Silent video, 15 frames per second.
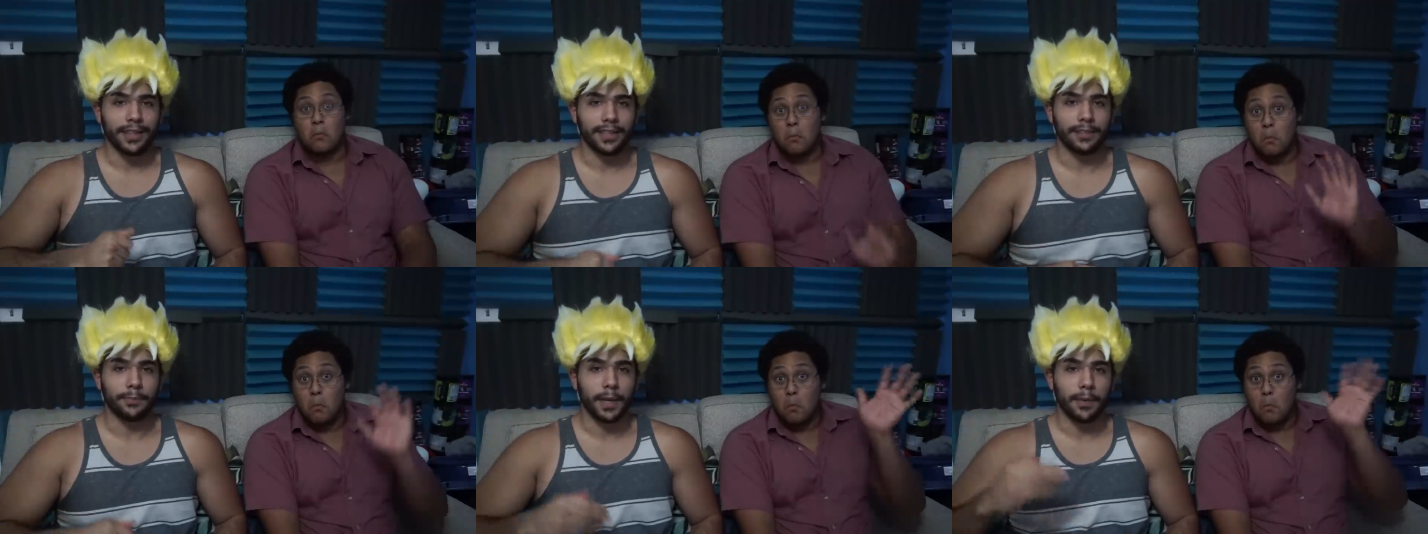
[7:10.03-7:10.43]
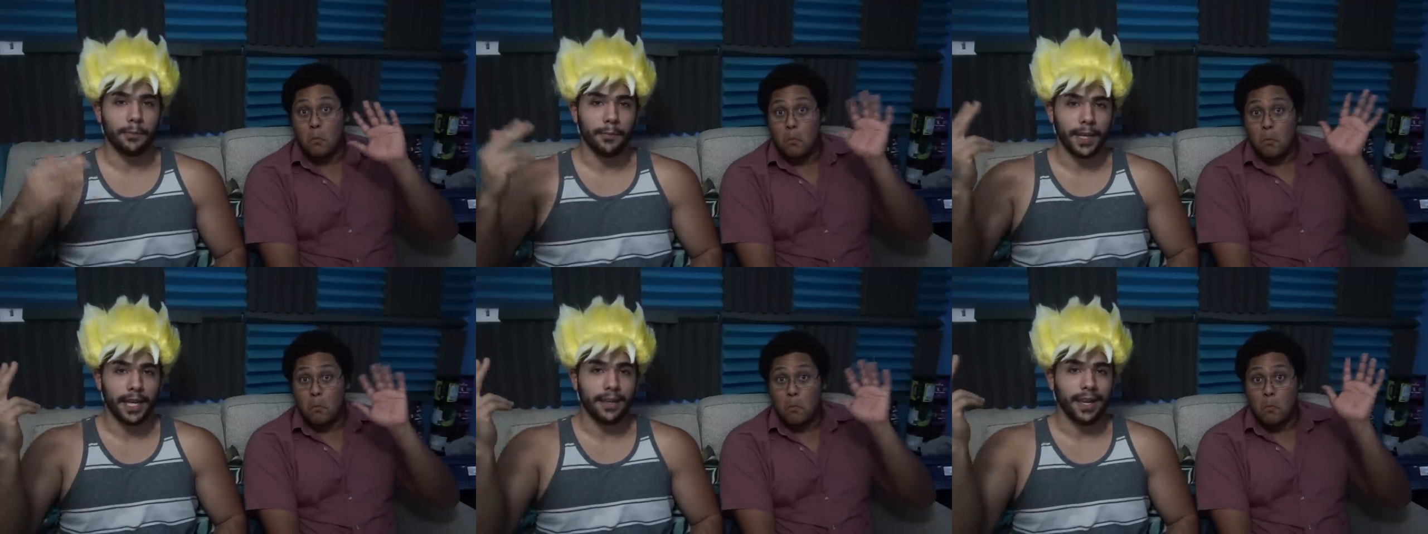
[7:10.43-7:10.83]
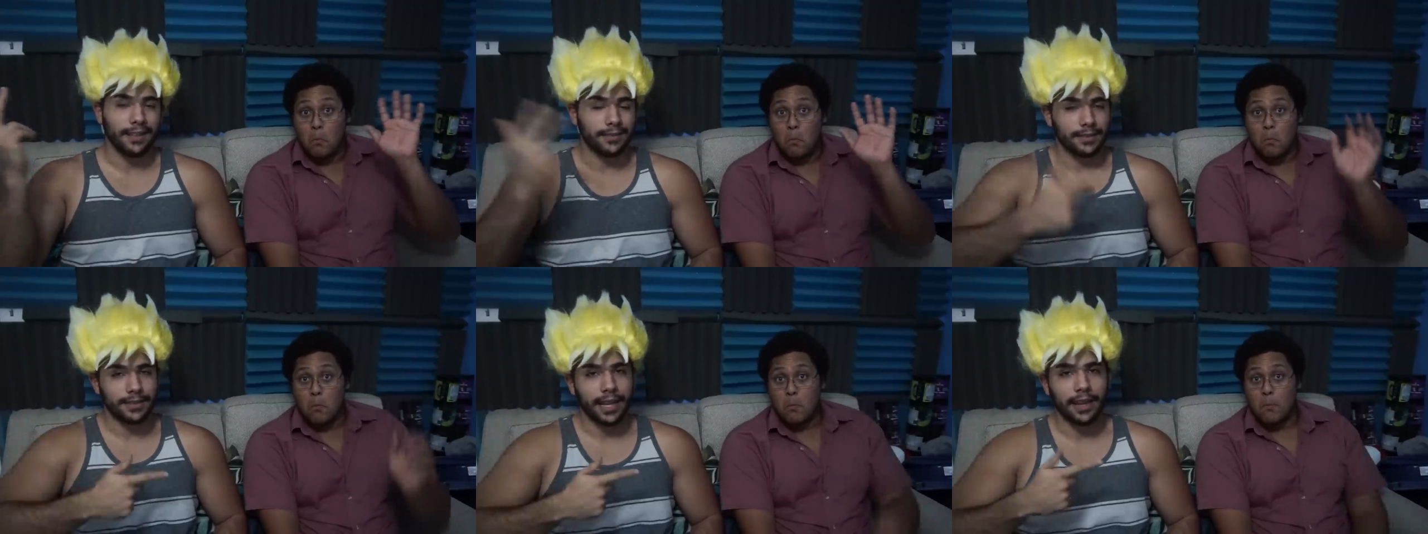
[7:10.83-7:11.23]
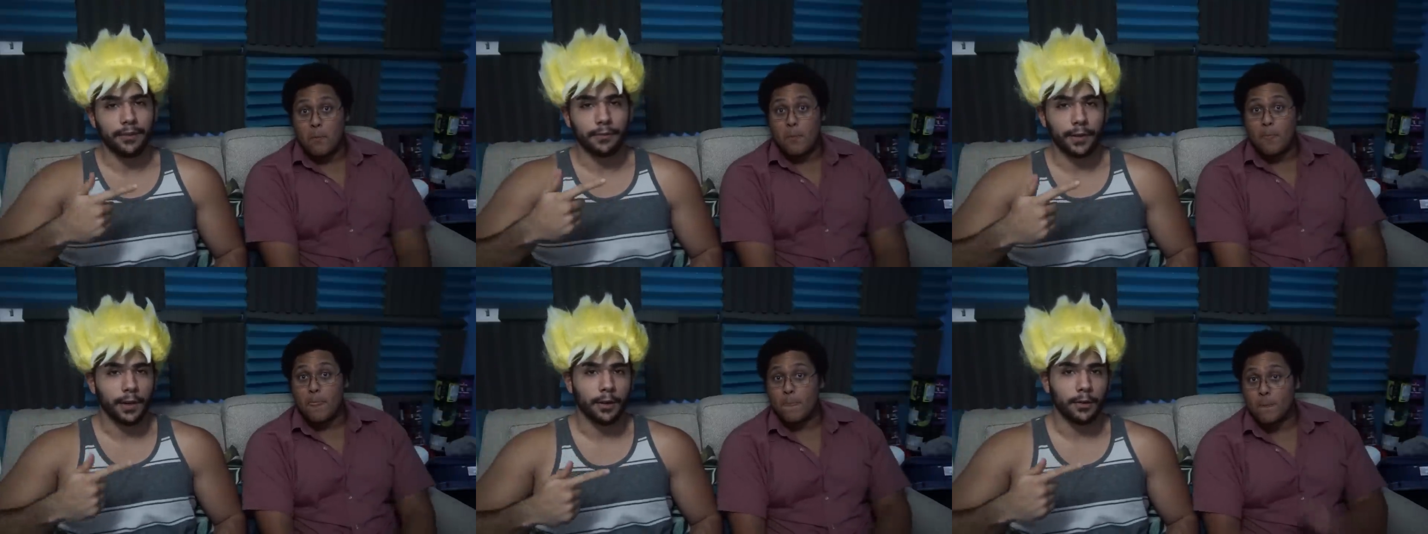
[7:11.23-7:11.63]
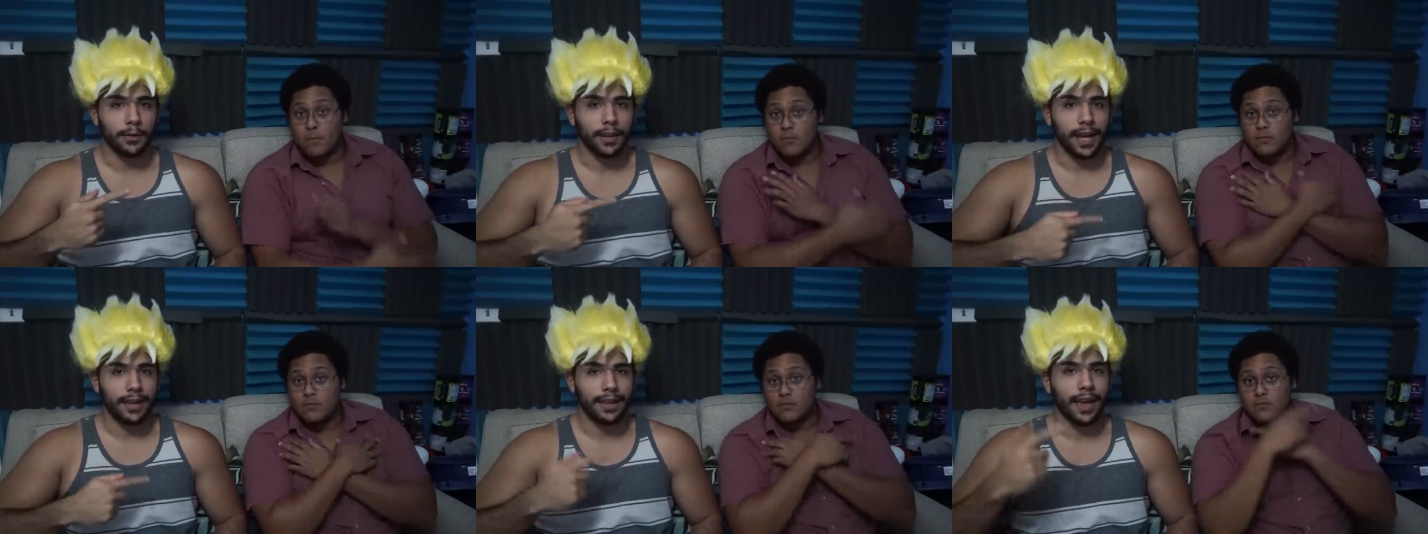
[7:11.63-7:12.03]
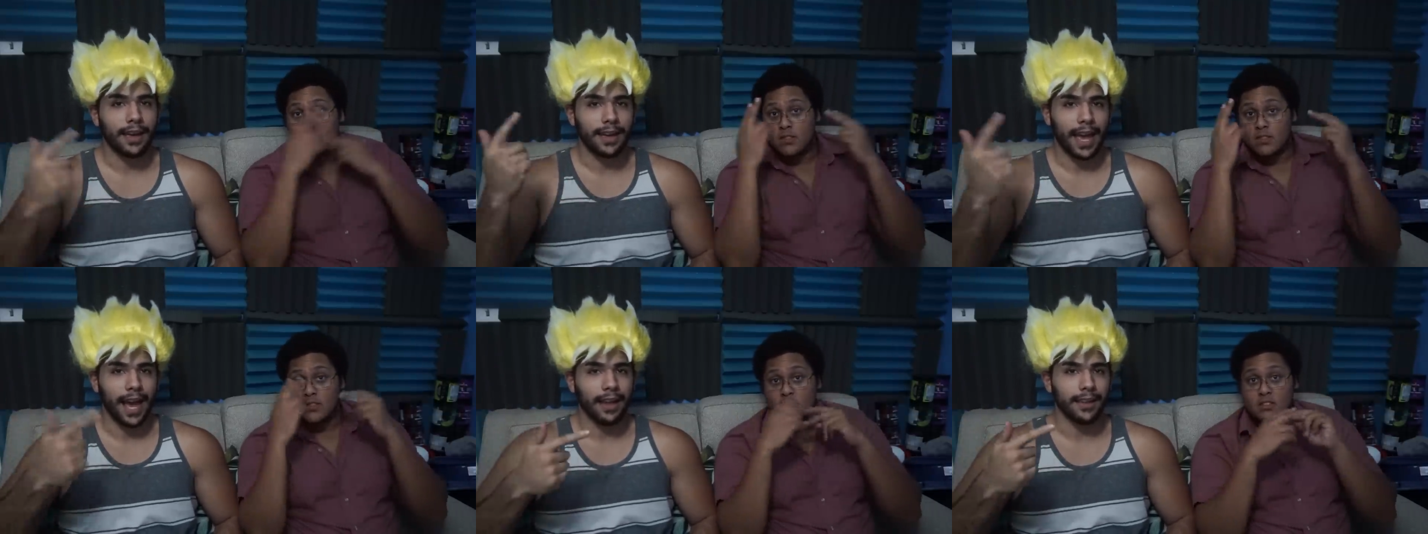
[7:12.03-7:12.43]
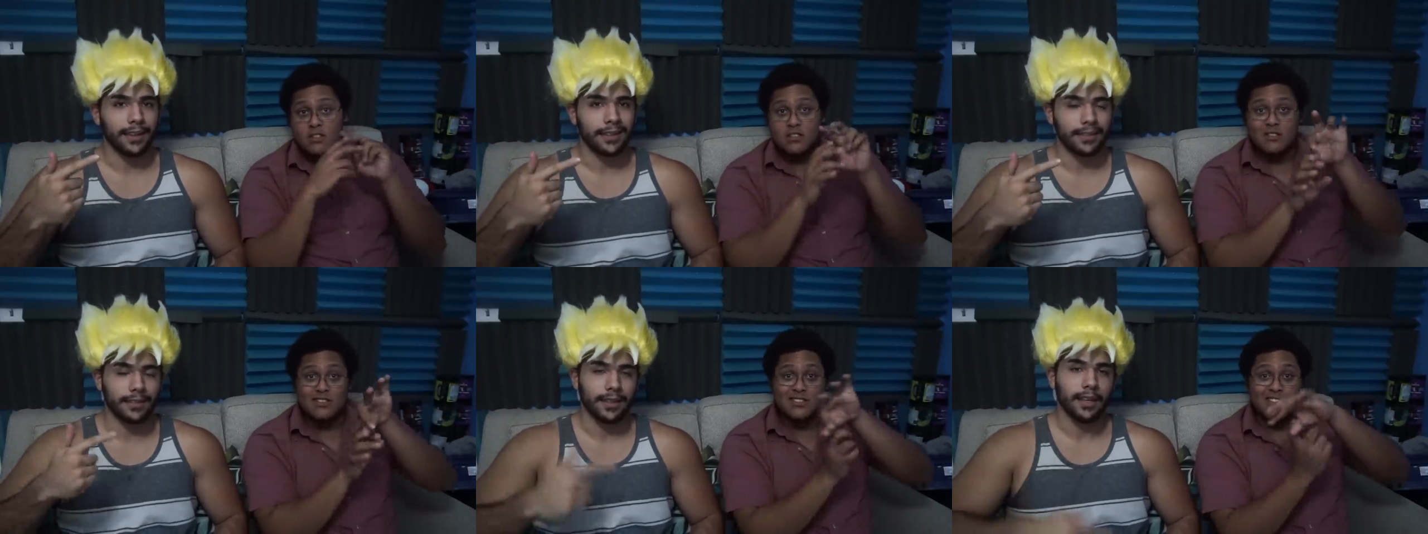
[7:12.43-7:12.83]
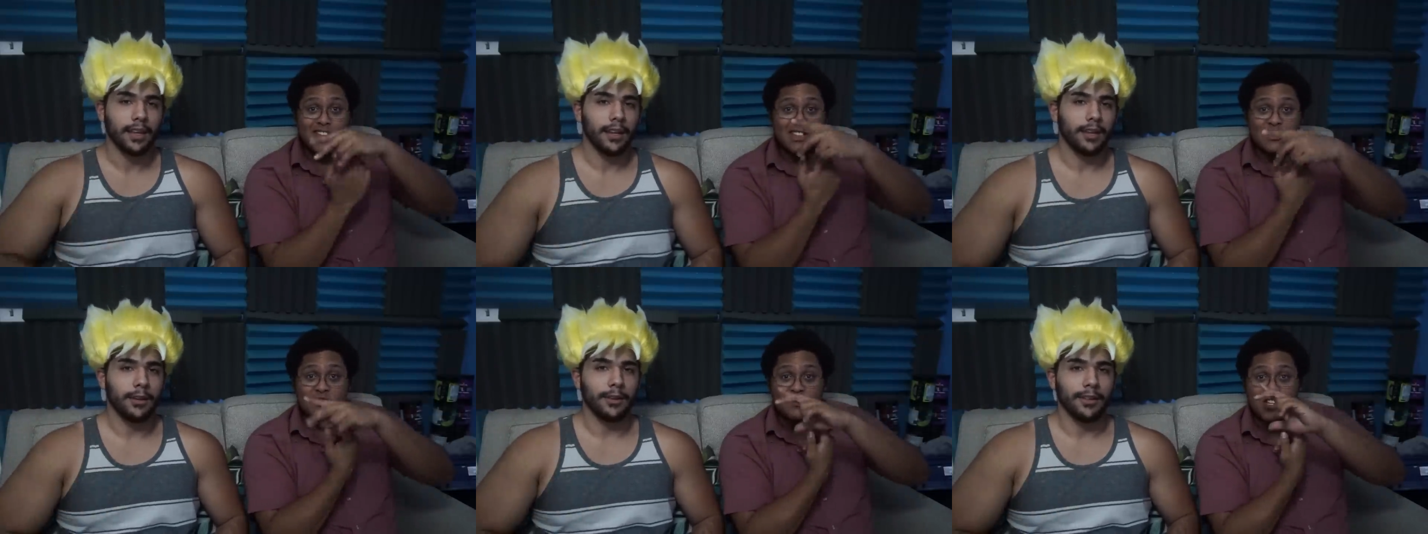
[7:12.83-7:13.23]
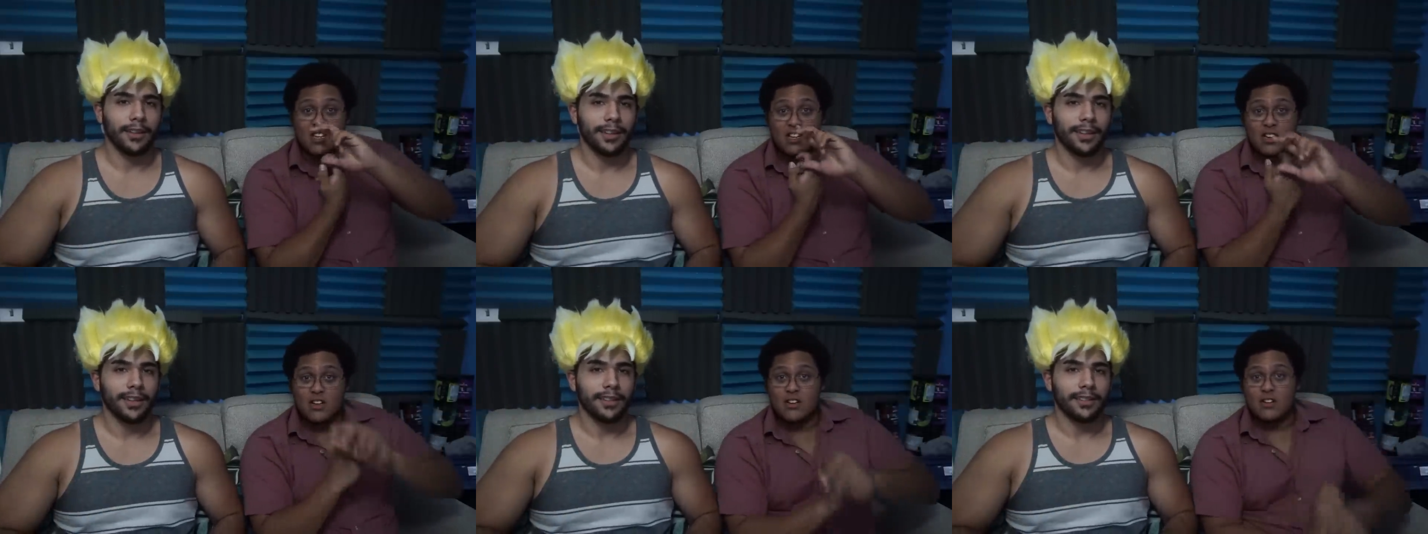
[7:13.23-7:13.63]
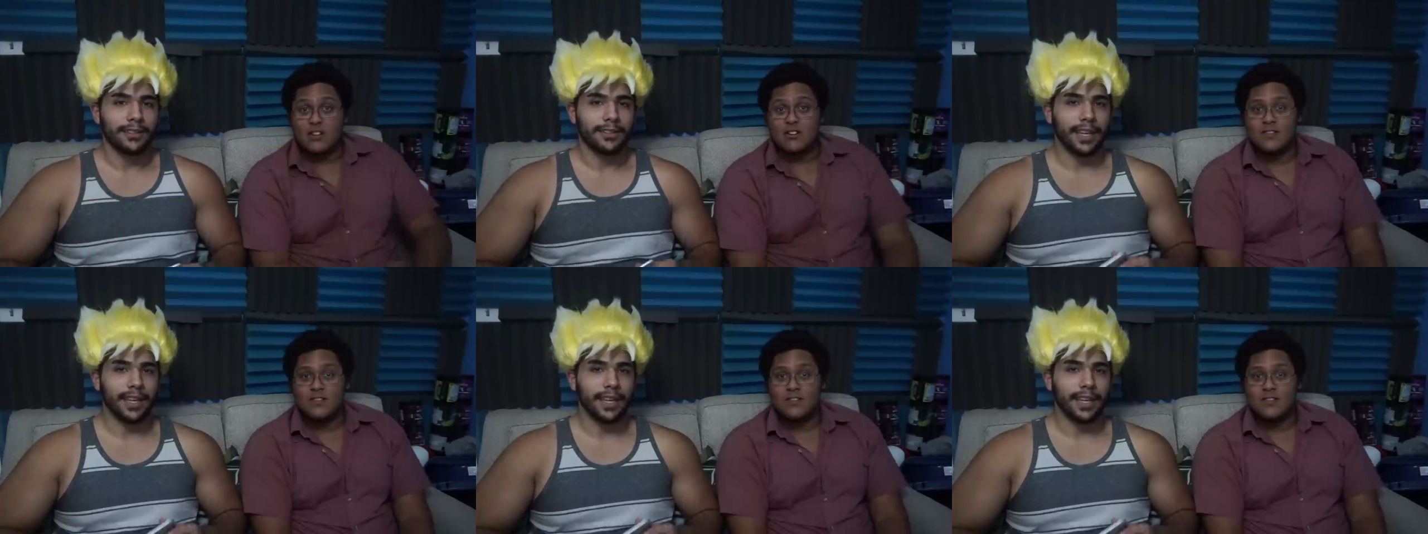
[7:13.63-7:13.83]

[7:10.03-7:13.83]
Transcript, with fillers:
Speaker 1: This has been me and Stainville, aka Alex. Stainsville.